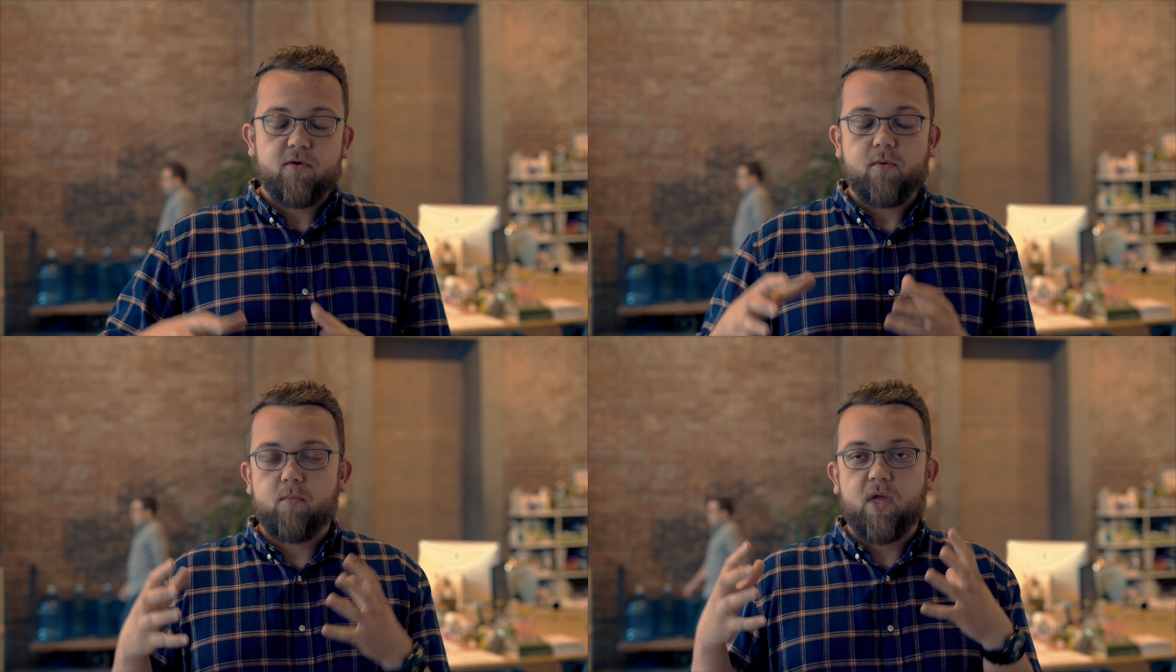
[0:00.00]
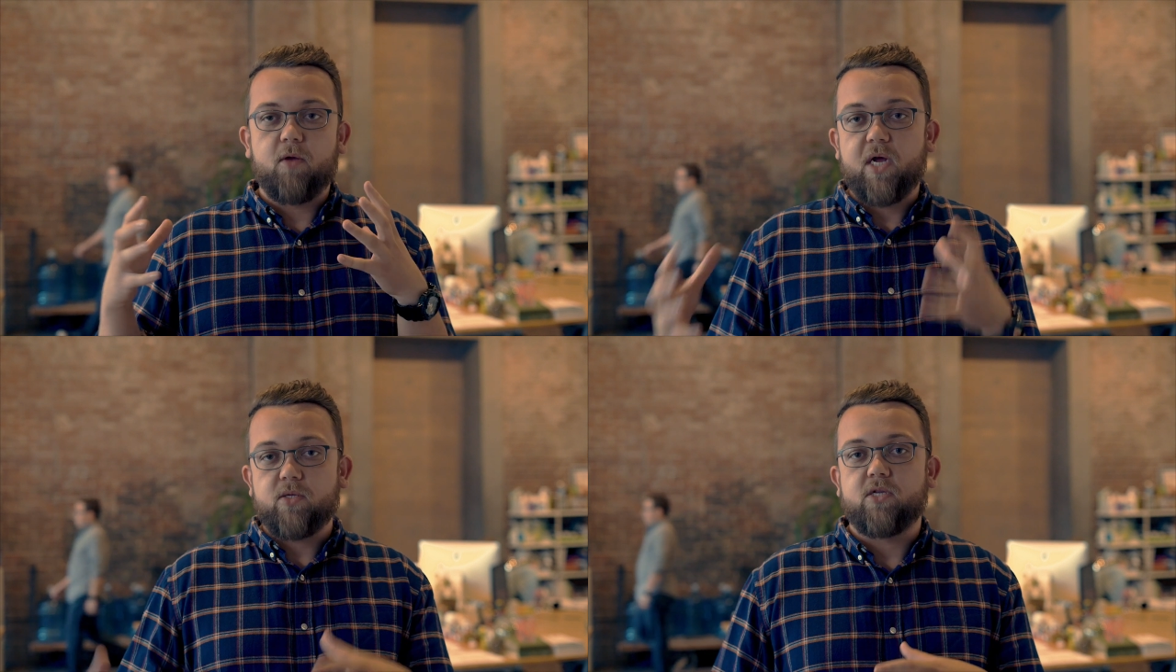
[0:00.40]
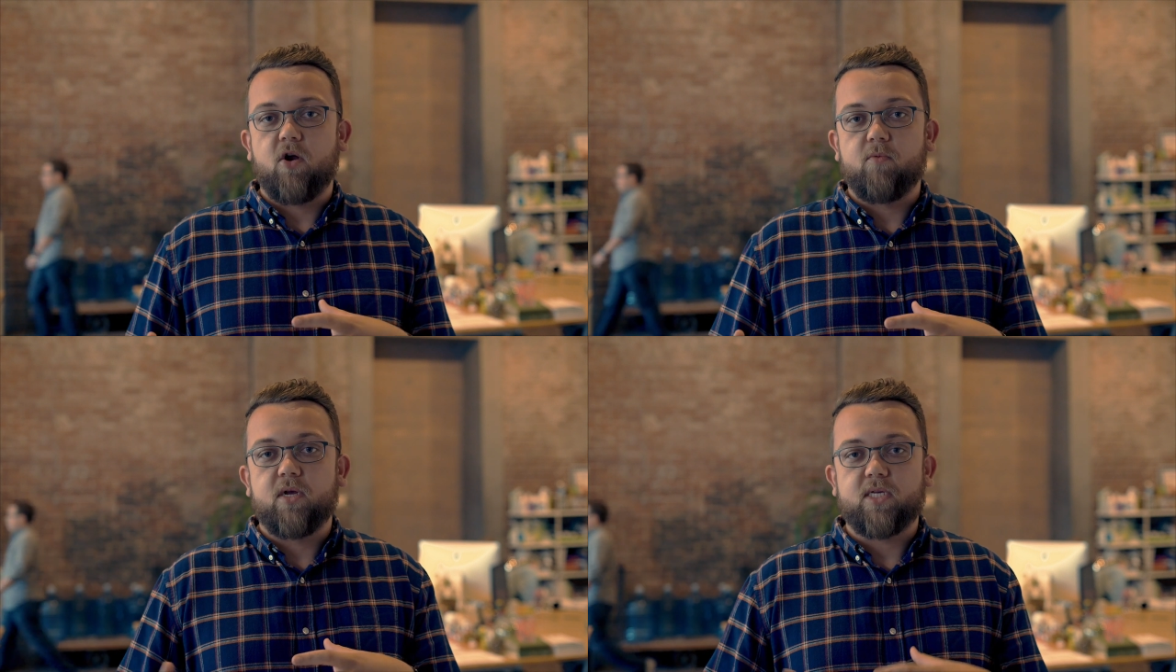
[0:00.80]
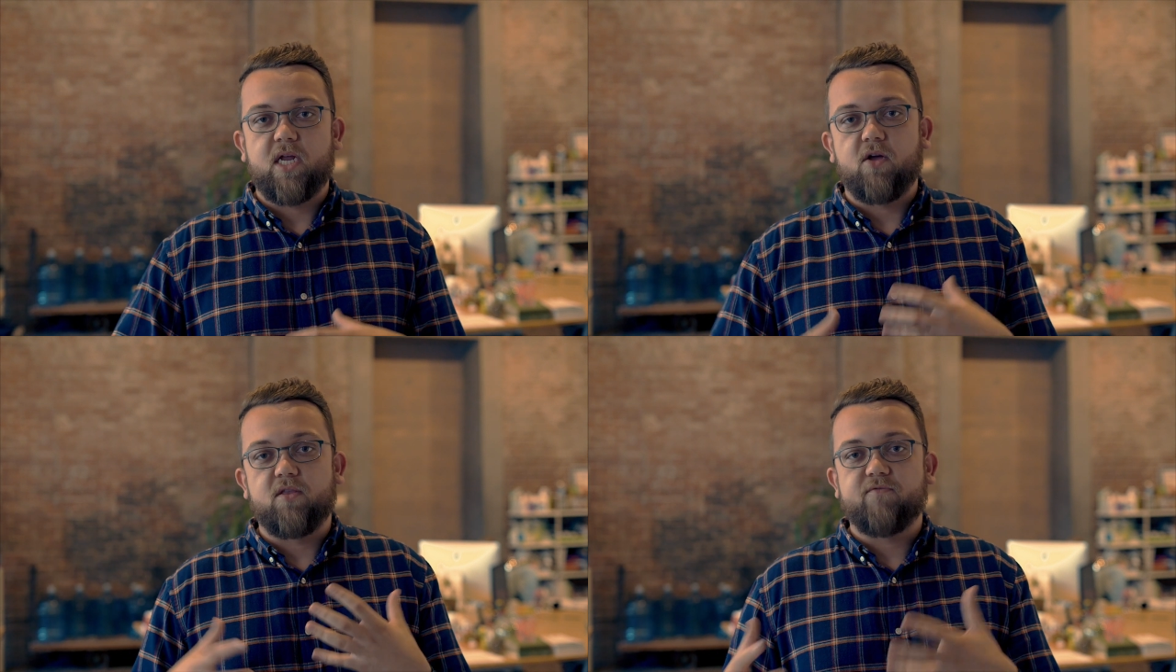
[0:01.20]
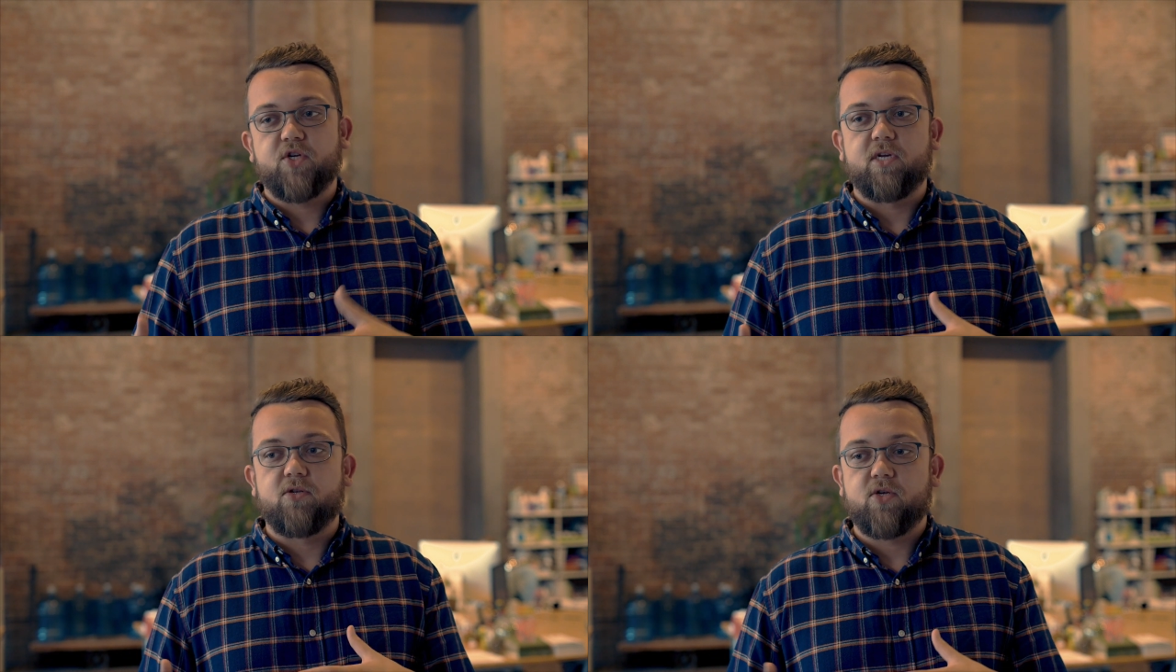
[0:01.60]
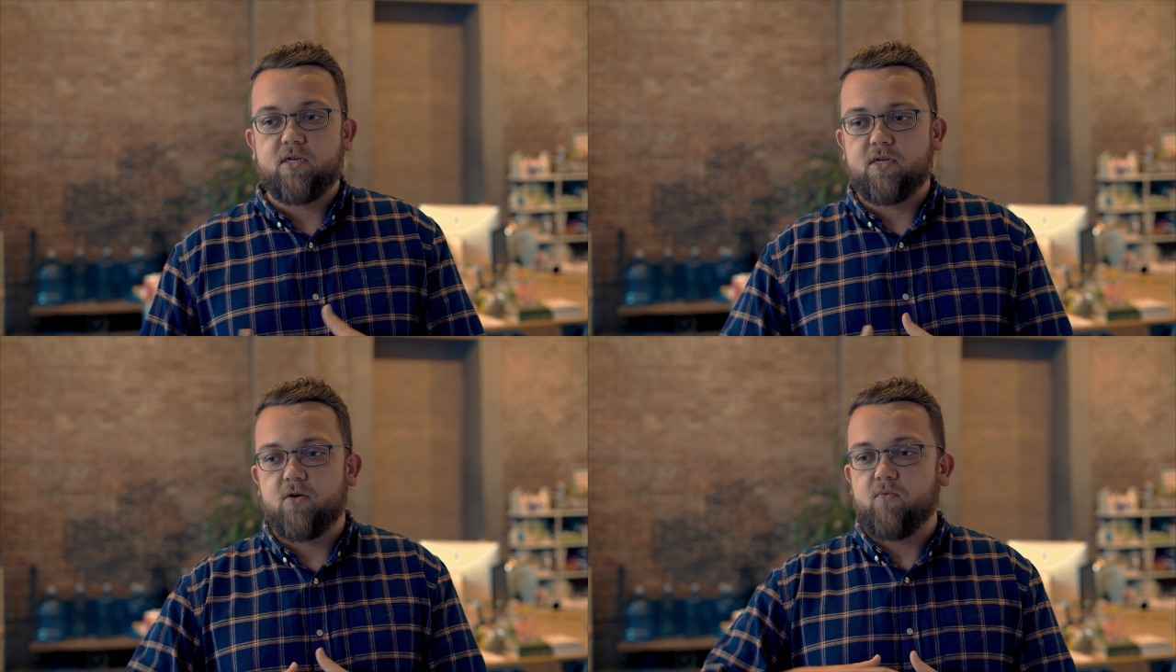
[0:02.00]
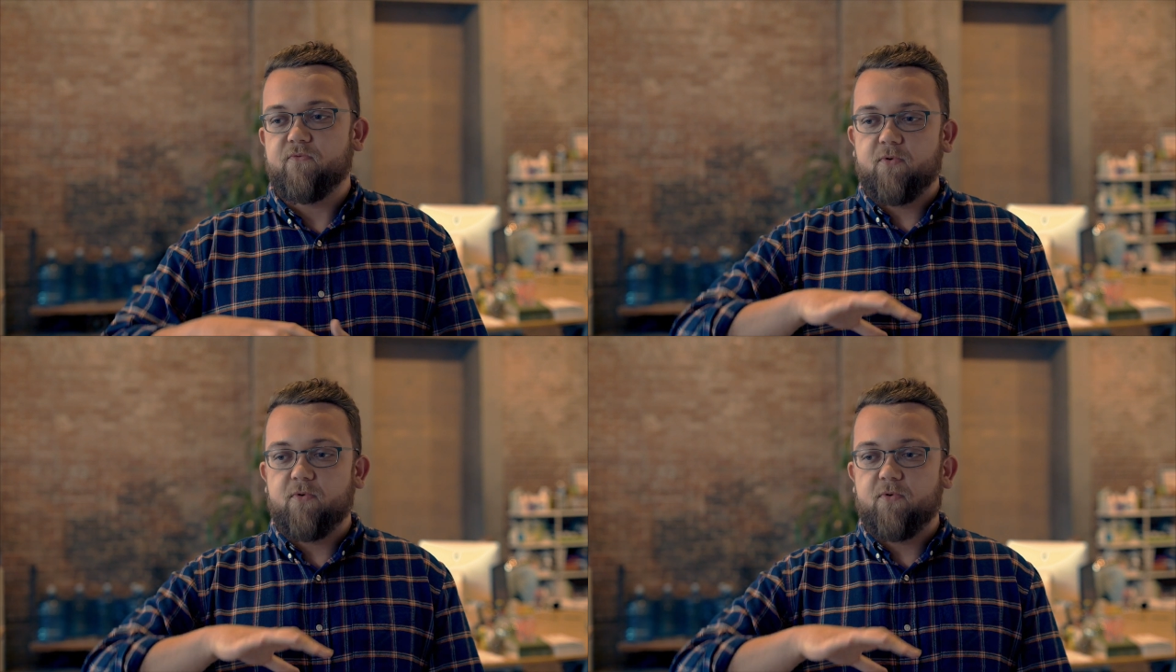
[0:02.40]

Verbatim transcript: if you think about Starbucks and how they've changed, you know,